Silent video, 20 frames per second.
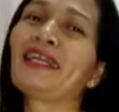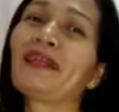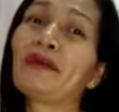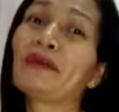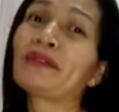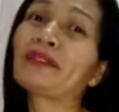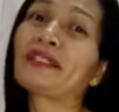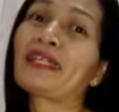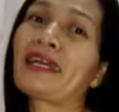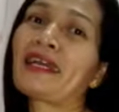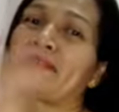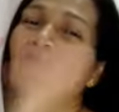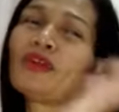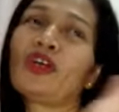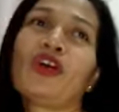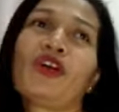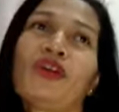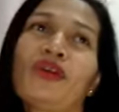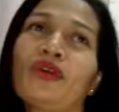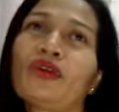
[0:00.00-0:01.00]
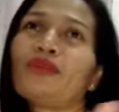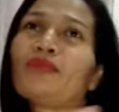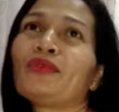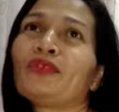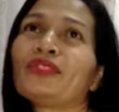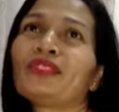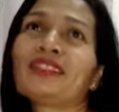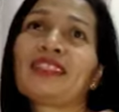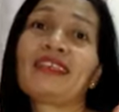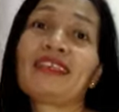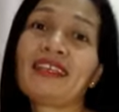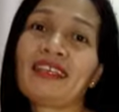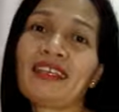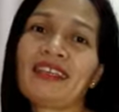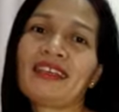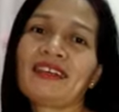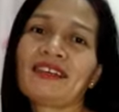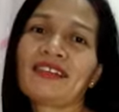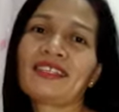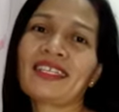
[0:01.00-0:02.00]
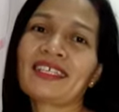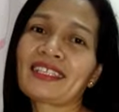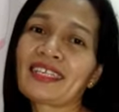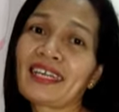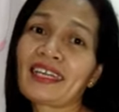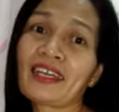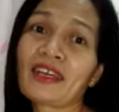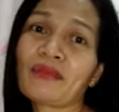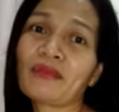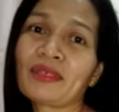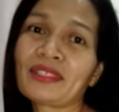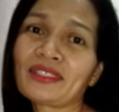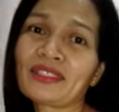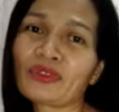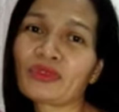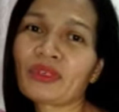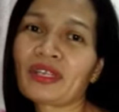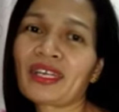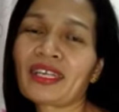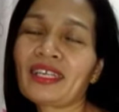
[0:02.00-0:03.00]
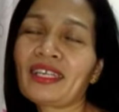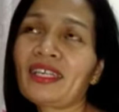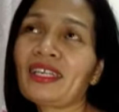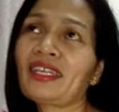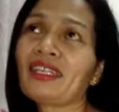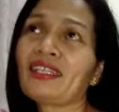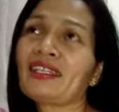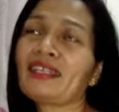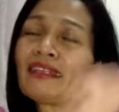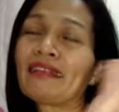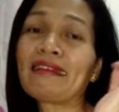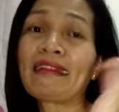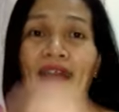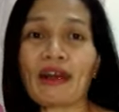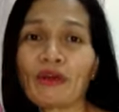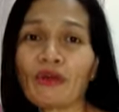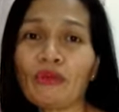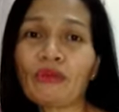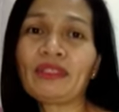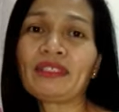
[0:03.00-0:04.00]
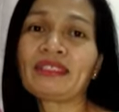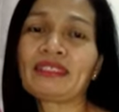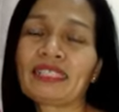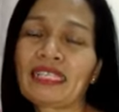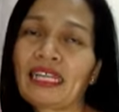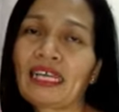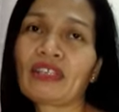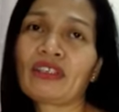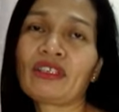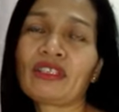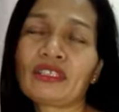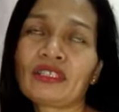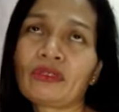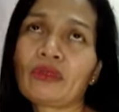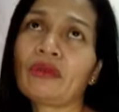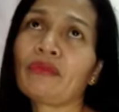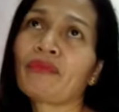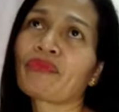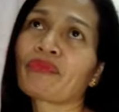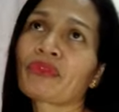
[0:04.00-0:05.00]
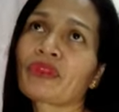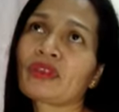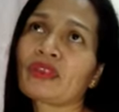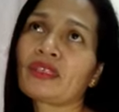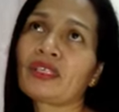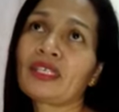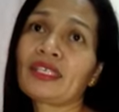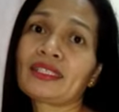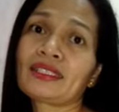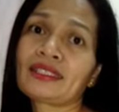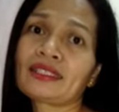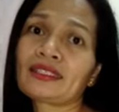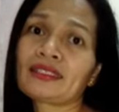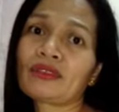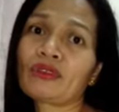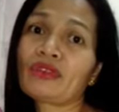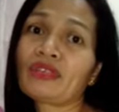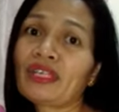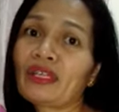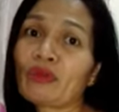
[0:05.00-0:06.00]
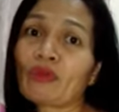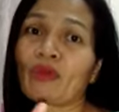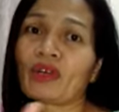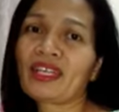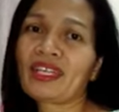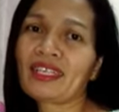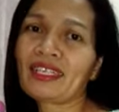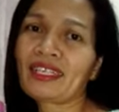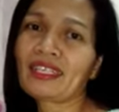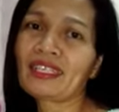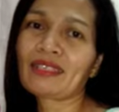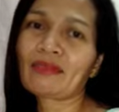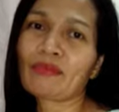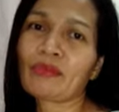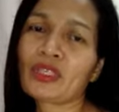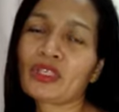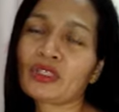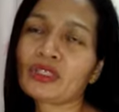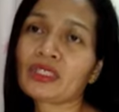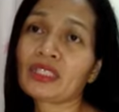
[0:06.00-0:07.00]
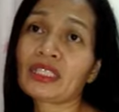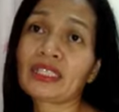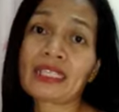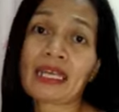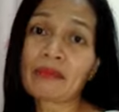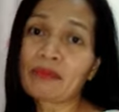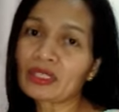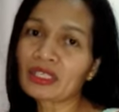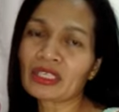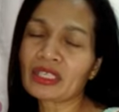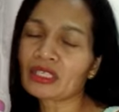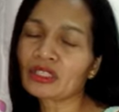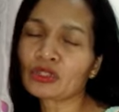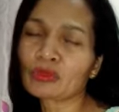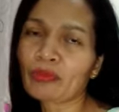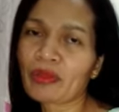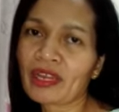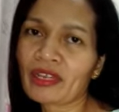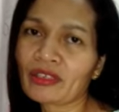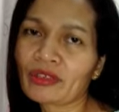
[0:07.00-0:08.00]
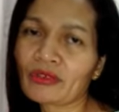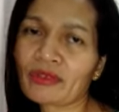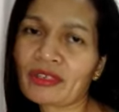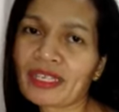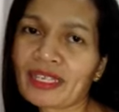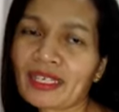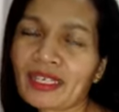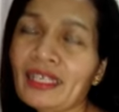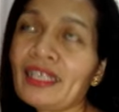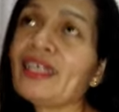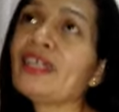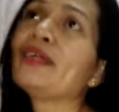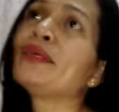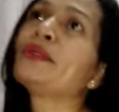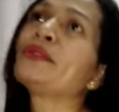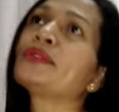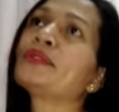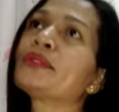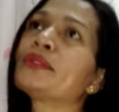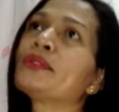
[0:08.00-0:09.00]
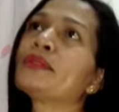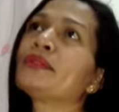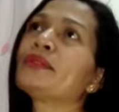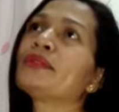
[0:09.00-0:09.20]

long time, almost a year that I have a strike, and then now is another, so it's only one because the time it expired already. So